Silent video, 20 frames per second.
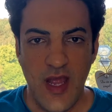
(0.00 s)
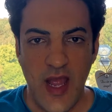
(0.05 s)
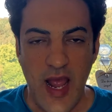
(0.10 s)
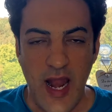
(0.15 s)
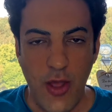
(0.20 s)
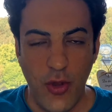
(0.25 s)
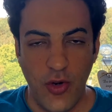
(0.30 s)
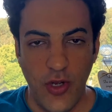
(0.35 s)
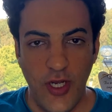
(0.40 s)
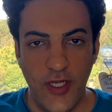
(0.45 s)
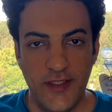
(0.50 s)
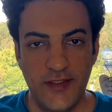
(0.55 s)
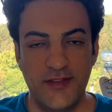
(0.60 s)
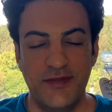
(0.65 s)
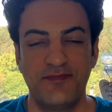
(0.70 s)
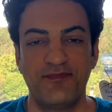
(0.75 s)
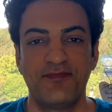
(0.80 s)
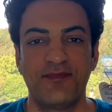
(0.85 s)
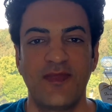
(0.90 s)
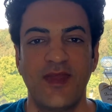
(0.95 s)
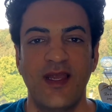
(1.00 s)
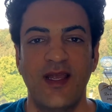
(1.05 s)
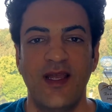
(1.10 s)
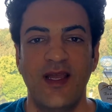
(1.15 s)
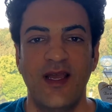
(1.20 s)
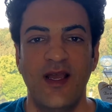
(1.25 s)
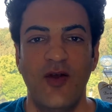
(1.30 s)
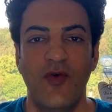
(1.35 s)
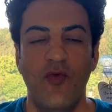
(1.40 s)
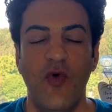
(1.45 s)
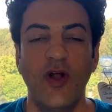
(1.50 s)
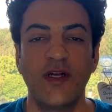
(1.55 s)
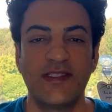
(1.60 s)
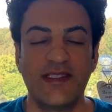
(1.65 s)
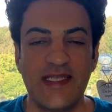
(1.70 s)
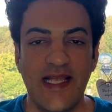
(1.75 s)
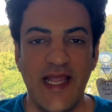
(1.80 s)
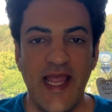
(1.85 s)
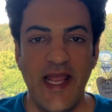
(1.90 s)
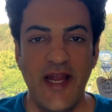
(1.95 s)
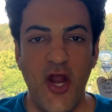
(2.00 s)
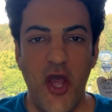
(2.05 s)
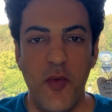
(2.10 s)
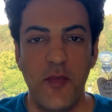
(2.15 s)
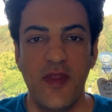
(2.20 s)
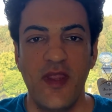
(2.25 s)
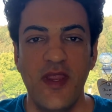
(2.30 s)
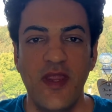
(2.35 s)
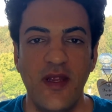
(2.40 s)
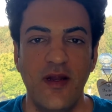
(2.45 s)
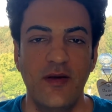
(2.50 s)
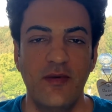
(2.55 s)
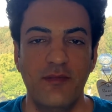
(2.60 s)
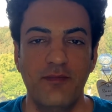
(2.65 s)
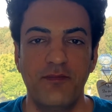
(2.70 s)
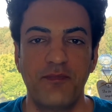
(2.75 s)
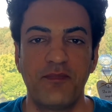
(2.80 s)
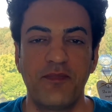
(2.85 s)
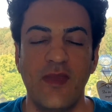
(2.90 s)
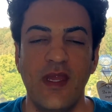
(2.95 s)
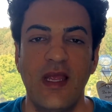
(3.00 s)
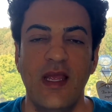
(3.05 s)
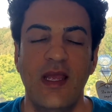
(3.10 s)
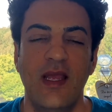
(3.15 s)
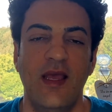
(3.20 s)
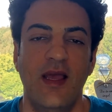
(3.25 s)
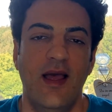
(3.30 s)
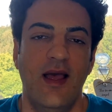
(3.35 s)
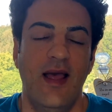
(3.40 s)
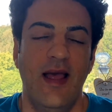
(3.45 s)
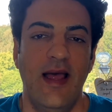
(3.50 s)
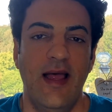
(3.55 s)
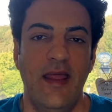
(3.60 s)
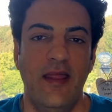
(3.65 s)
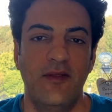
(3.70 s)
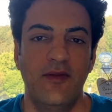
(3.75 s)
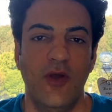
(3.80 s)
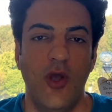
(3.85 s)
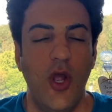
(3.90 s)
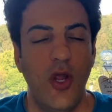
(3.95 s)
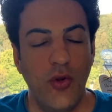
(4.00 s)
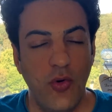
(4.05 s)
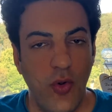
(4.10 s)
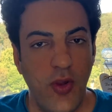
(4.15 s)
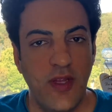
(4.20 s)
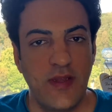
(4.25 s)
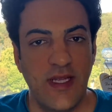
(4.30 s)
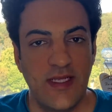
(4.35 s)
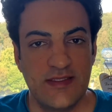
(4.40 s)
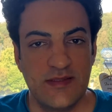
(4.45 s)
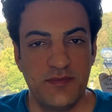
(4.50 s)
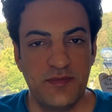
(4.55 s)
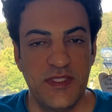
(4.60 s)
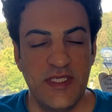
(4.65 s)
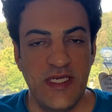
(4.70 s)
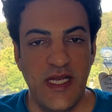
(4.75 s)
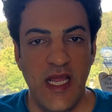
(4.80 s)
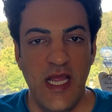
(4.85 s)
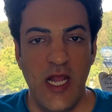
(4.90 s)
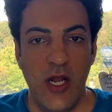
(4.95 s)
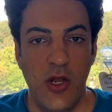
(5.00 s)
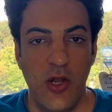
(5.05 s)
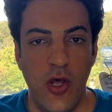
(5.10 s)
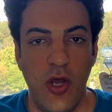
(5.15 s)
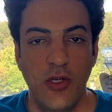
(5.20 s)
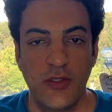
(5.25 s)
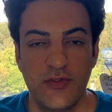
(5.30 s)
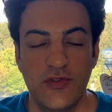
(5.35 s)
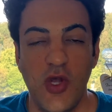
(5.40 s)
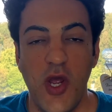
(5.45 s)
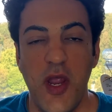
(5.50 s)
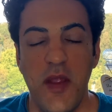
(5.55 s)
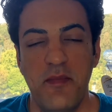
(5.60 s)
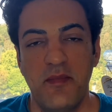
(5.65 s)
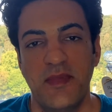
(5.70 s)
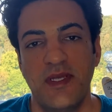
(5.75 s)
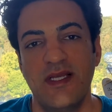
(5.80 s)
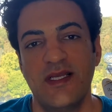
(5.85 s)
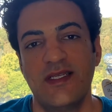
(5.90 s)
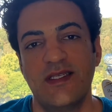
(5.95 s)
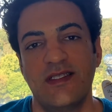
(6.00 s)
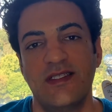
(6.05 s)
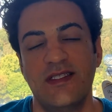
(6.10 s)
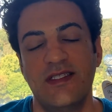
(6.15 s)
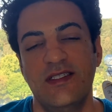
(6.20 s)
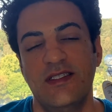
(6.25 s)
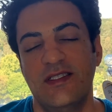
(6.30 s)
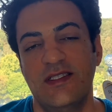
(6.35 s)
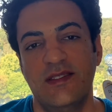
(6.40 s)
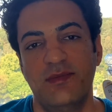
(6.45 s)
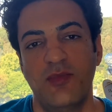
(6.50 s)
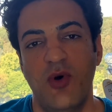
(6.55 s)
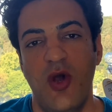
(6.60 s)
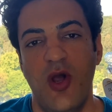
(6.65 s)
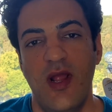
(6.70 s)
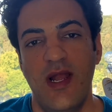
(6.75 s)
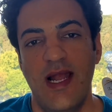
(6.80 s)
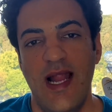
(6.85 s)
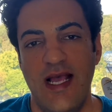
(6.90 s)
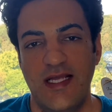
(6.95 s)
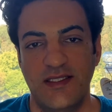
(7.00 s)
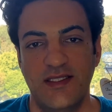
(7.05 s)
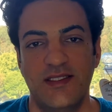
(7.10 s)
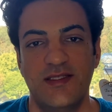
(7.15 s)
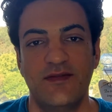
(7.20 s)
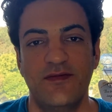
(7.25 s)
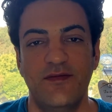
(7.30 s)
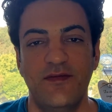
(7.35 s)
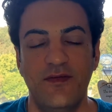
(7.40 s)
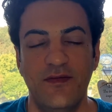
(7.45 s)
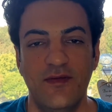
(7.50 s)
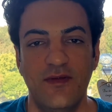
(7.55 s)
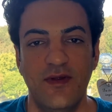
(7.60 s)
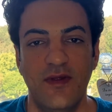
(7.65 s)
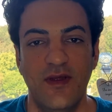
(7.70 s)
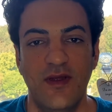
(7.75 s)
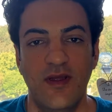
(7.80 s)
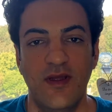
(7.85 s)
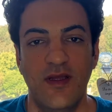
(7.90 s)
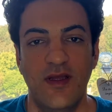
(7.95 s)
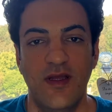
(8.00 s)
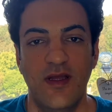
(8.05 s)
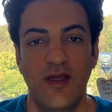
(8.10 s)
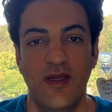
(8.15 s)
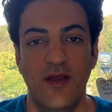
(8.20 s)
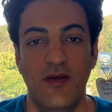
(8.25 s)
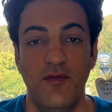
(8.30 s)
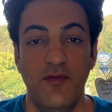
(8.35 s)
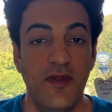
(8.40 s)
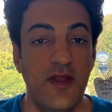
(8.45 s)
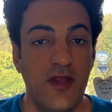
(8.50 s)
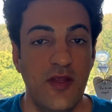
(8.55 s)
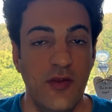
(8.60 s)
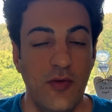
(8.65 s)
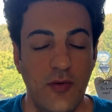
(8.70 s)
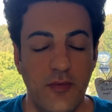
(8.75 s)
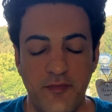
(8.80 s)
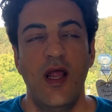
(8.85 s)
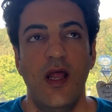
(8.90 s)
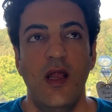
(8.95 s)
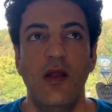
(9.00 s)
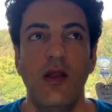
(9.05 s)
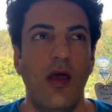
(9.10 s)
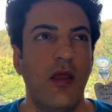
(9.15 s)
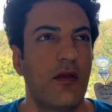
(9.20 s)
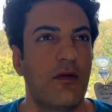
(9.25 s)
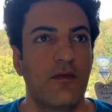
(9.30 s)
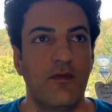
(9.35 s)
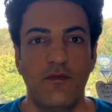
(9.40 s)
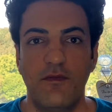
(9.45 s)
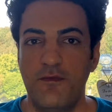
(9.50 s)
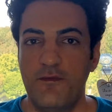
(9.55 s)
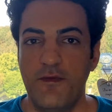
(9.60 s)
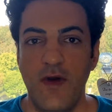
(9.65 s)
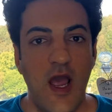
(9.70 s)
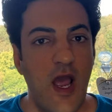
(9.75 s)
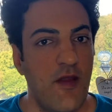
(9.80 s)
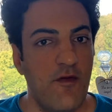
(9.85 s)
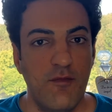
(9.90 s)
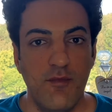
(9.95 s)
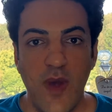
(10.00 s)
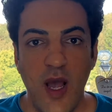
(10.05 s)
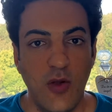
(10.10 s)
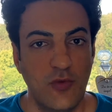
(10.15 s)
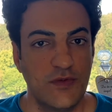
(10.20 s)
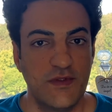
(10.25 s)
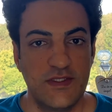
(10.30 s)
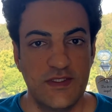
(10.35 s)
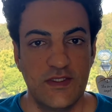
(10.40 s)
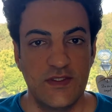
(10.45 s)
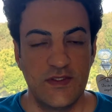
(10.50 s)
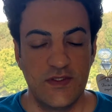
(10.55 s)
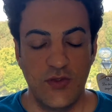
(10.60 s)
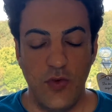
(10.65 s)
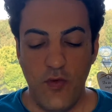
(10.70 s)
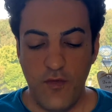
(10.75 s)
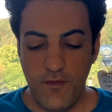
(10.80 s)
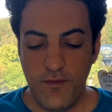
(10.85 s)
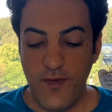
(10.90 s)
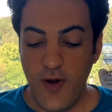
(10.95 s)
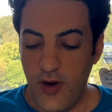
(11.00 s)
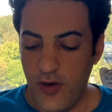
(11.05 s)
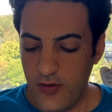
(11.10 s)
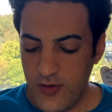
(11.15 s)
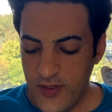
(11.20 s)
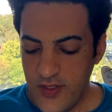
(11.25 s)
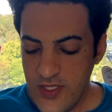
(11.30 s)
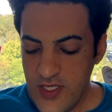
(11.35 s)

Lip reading: Hello guys, once again I'm here, and I know it has been a long time since my last video, like 5 months so far.